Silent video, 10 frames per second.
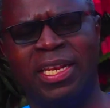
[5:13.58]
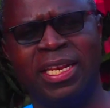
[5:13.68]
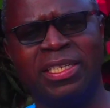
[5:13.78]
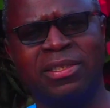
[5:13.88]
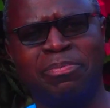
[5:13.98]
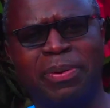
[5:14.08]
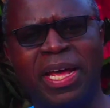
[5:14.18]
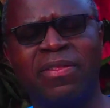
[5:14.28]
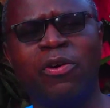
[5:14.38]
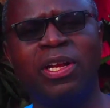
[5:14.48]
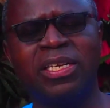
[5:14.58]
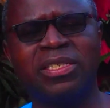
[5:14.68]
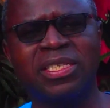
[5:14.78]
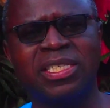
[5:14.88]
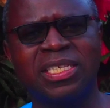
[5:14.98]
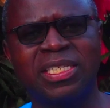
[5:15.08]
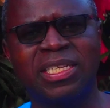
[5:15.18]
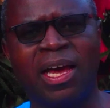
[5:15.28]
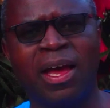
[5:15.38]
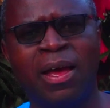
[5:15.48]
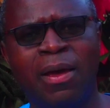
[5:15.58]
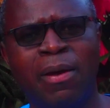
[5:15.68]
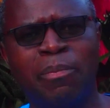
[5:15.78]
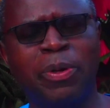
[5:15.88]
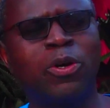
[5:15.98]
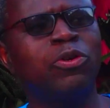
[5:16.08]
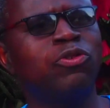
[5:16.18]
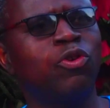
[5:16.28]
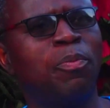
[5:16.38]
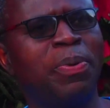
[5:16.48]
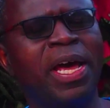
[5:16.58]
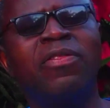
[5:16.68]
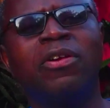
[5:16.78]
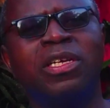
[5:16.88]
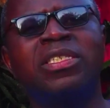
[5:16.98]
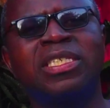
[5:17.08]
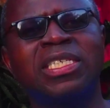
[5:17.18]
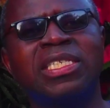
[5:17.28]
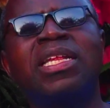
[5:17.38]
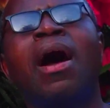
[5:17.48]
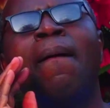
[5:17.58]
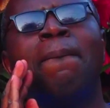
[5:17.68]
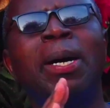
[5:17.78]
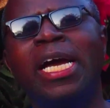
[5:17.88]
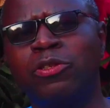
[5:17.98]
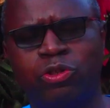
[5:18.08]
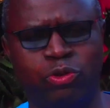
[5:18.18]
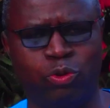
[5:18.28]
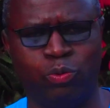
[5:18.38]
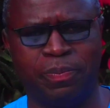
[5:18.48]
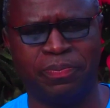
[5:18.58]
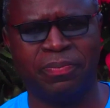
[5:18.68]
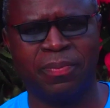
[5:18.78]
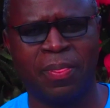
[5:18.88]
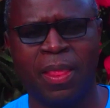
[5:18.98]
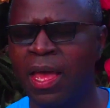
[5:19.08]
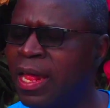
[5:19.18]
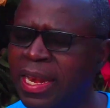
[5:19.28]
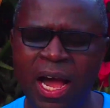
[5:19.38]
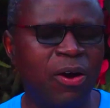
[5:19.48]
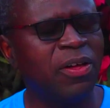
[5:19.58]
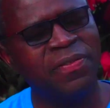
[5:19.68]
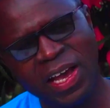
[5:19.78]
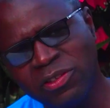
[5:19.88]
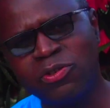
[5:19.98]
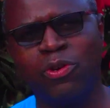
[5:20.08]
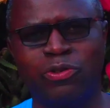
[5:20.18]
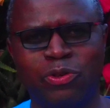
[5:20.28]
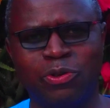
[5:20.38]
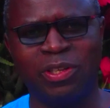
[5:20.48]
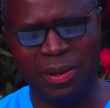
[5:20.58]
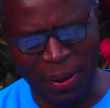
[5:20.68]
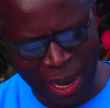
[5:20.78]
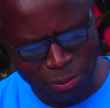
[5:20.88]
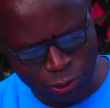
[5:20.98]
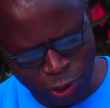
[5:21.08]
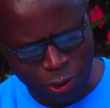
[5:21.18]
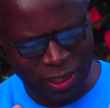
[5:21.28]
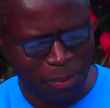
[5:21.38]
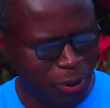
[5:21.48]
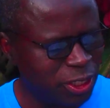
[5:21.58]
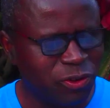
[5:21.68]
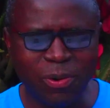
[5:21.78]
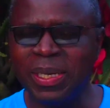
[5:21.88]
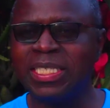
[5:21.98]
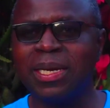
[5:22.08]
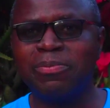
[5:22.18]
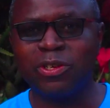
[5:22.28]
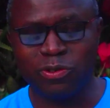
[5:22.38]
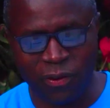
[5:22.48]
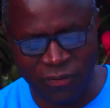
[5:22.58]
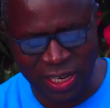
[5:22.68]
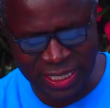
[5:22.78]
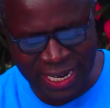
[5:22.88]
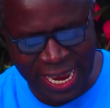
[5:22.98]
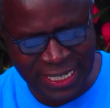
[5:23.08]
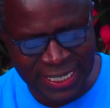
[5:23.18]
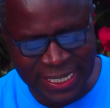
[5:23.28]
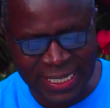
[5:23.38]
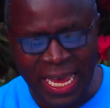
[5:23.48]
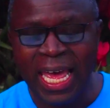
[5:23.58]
little brother or little sister because your brother or little sister punched you. Now, that's not good. The Bible talks about in Romans chapter 12, verse 19.